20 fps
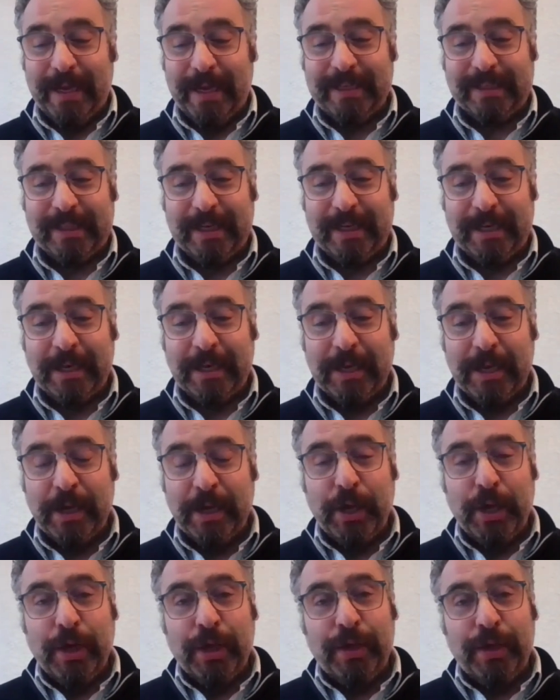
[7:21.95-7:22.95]
is that
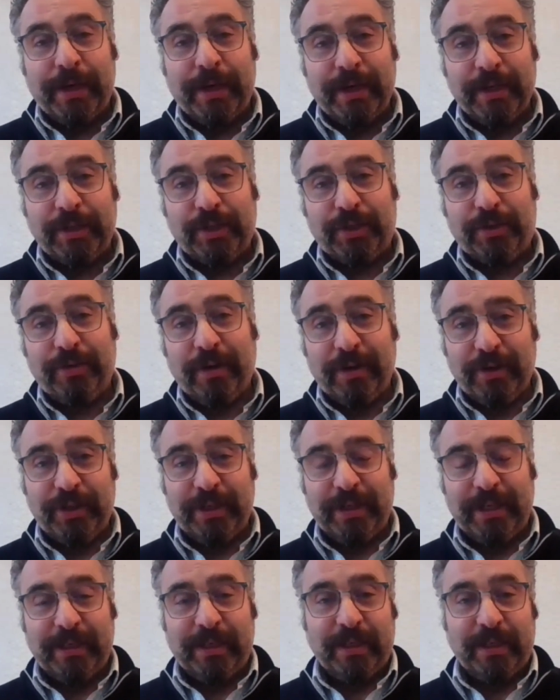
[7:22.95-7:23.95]
the
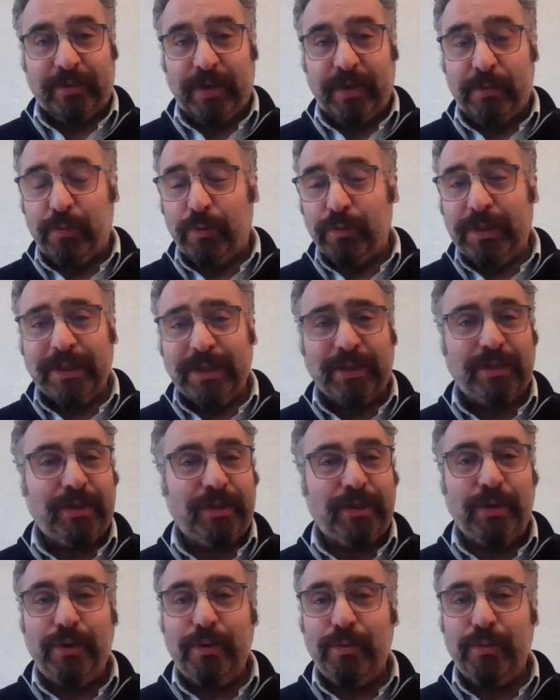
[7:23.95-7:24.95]
construction industry will
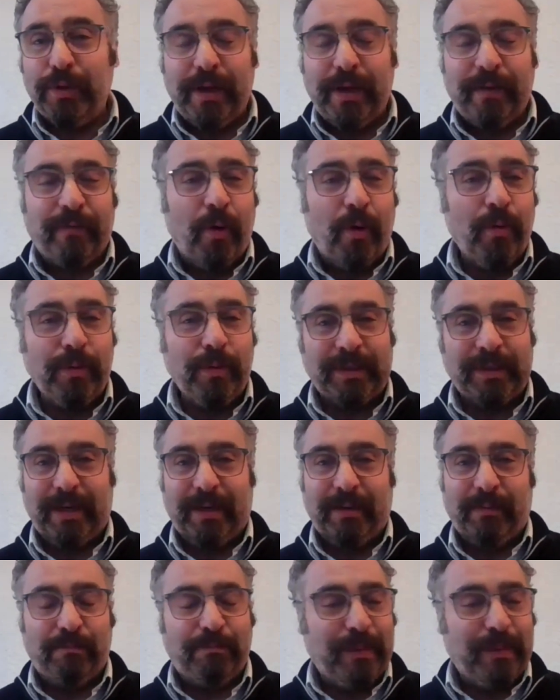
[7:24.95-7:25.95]
just do what they've always
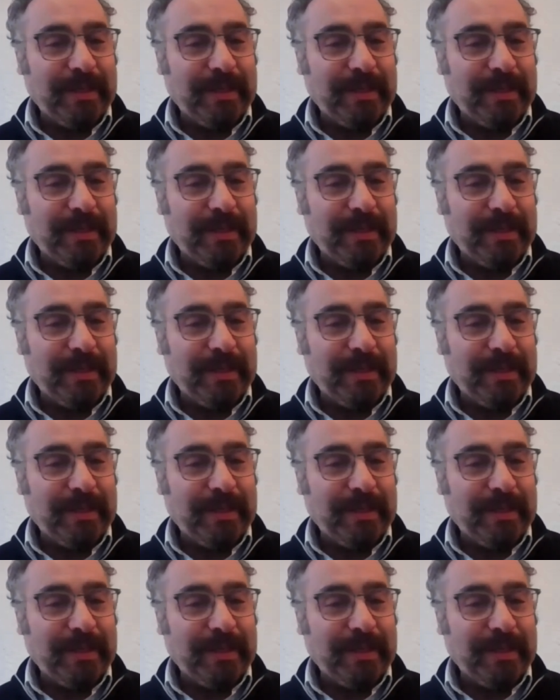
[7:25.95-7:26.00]
done.